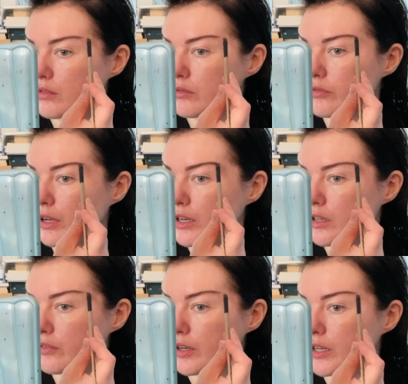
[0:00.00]
very,
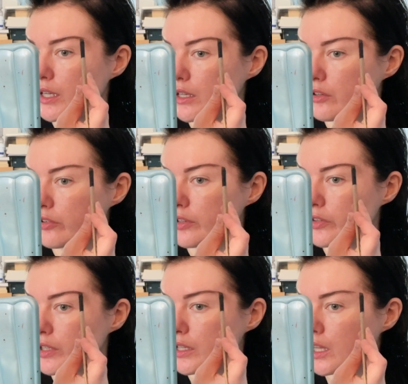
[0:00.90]
very
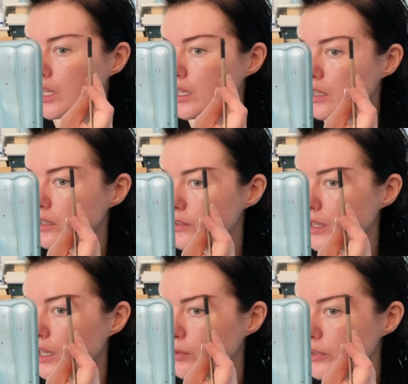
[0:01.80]
interesting
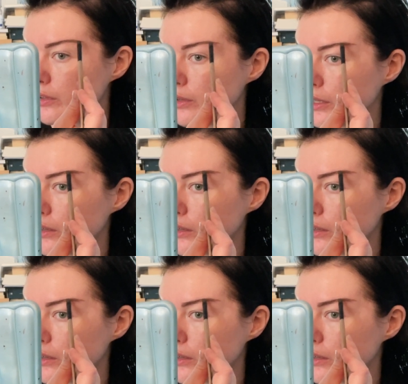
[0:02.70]
seeing what's going